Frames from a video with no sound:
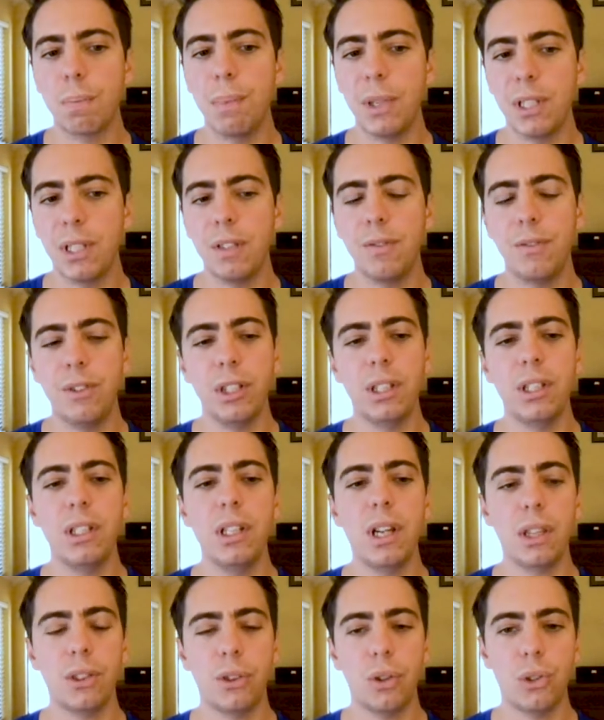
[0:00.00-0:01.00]

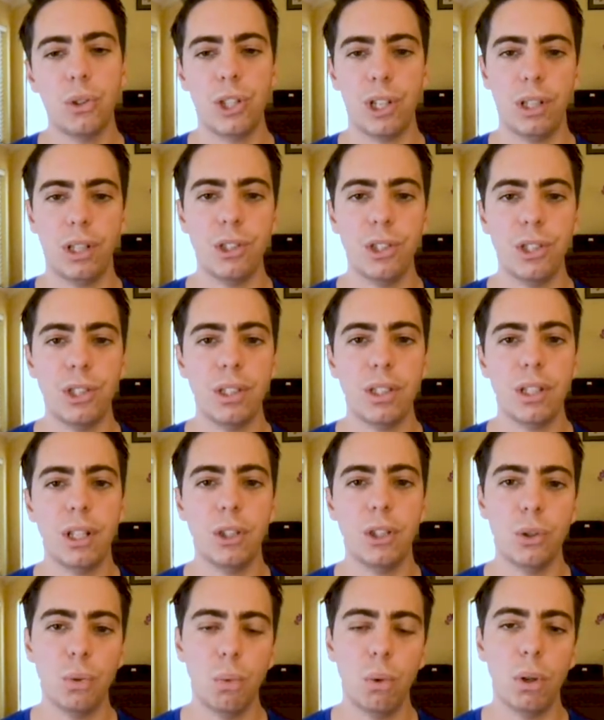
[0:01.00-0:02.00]
specifically at the changes
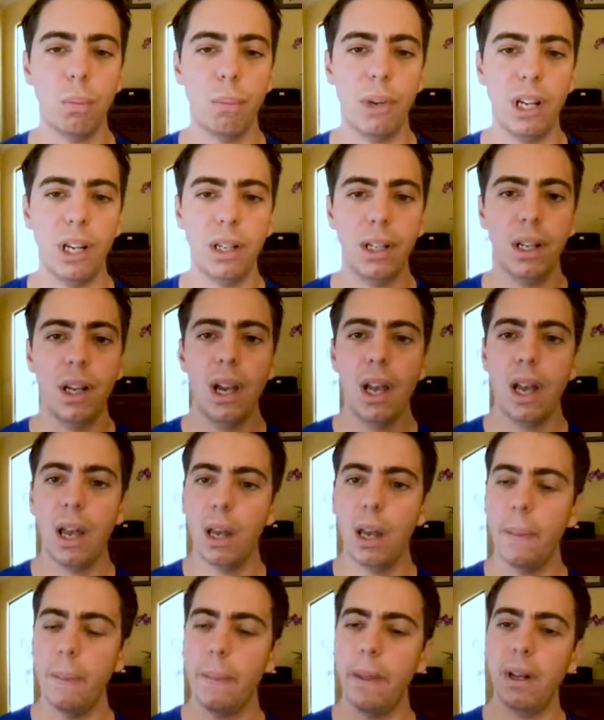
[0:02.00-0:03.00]
that you want to make
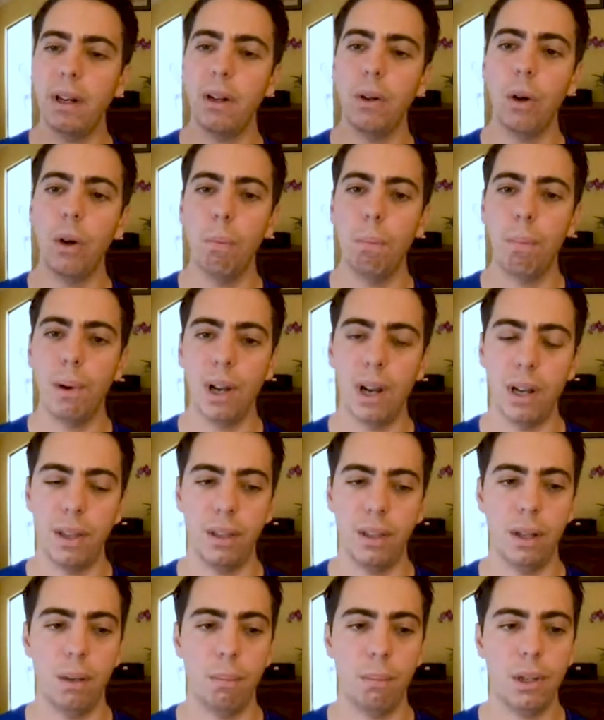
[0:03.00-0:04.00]
and then apply
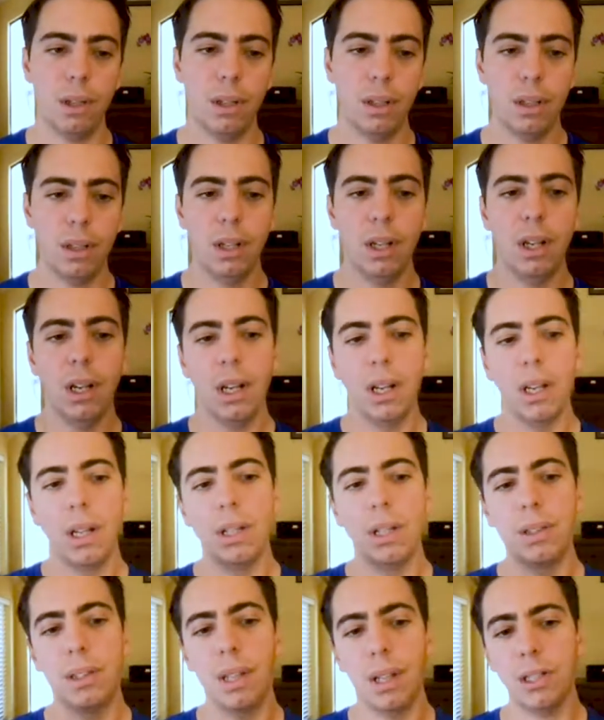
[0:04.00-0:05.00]
them.
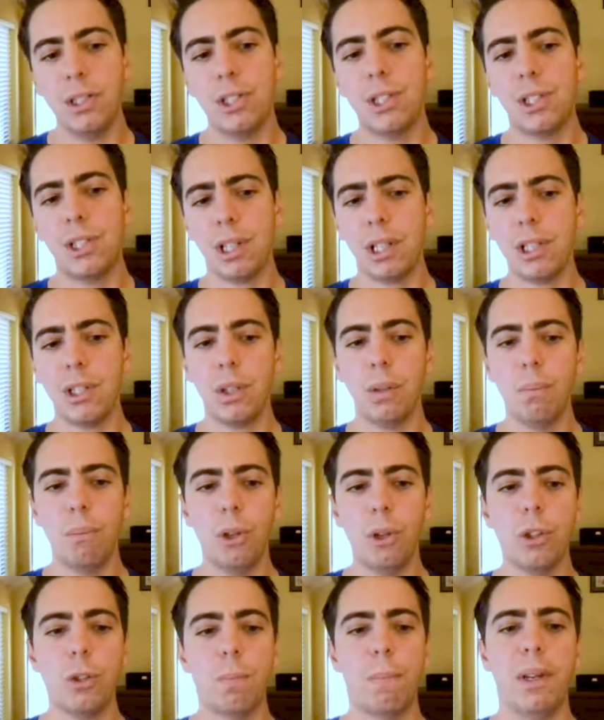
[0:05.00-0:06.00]
There is JSON
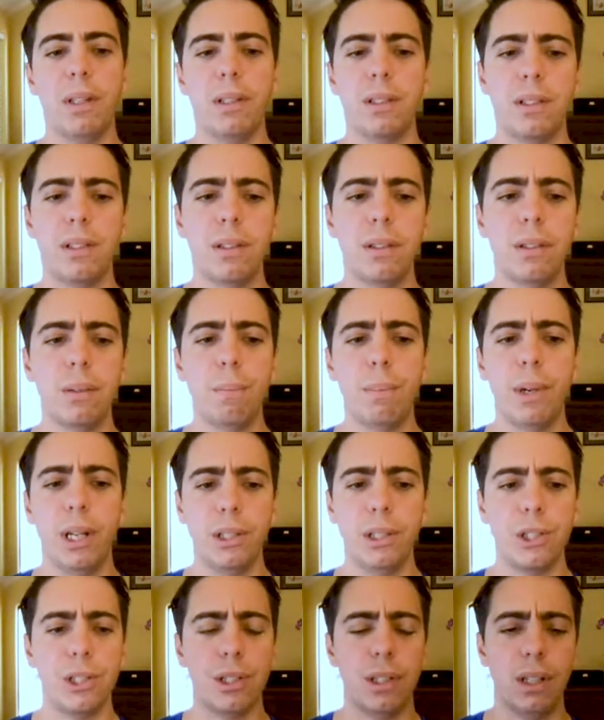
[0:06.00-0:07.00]
merge
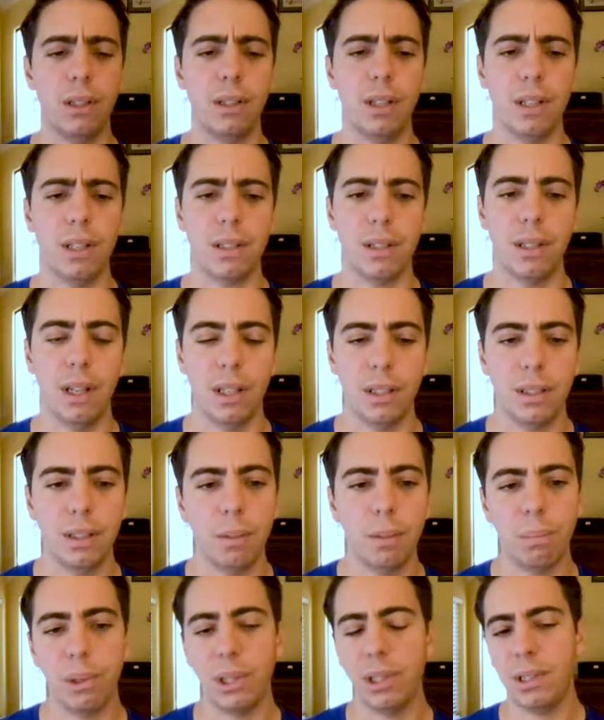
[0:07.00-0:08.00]
patch that does that,
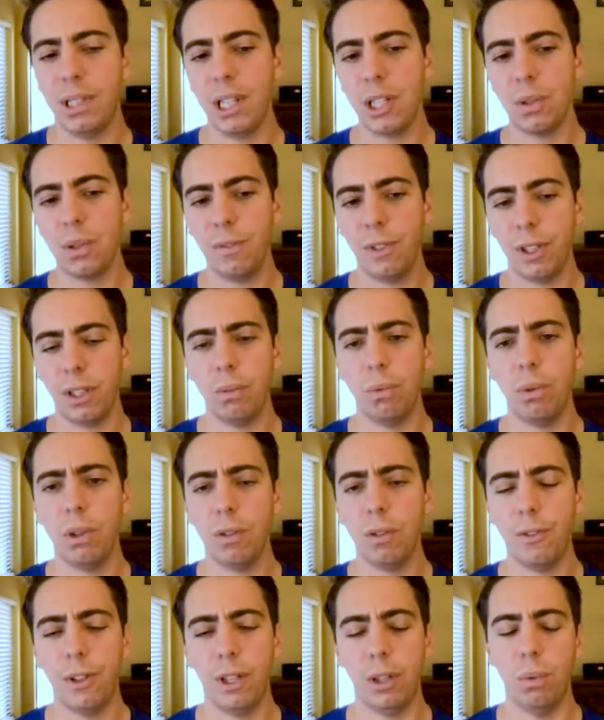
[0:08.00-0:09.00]
but it doesn't
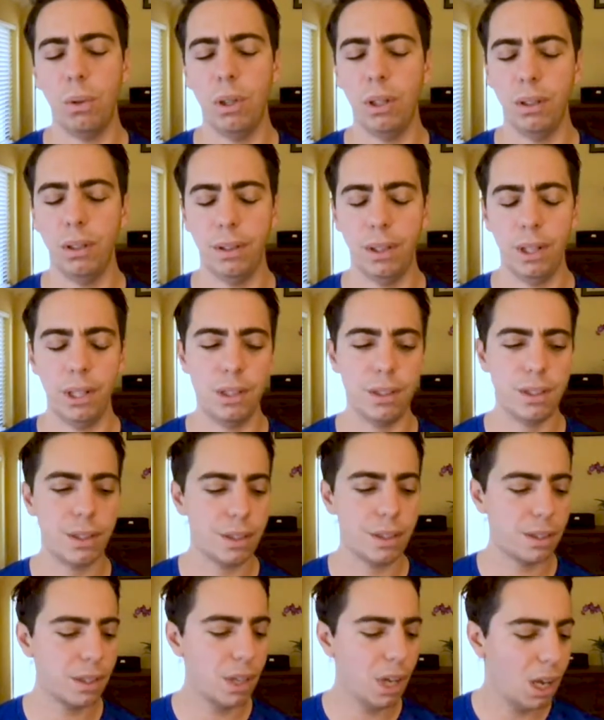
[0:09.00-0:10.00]
work very well on
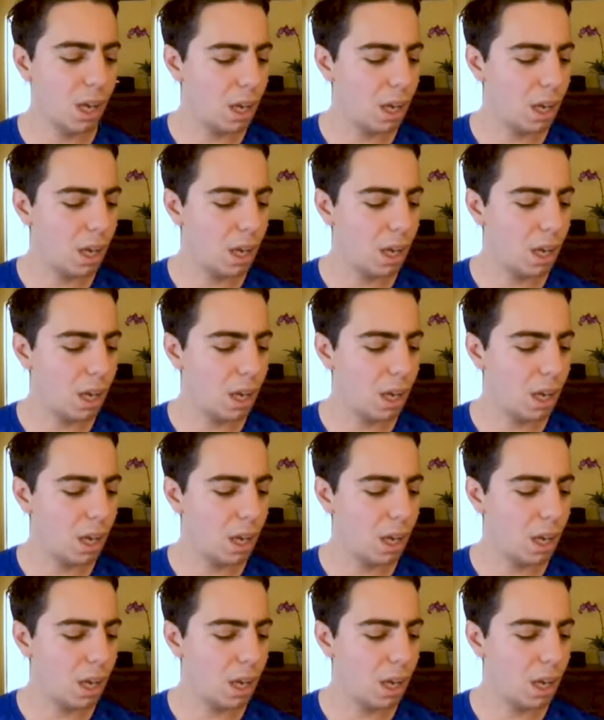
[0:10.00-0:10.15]
lists.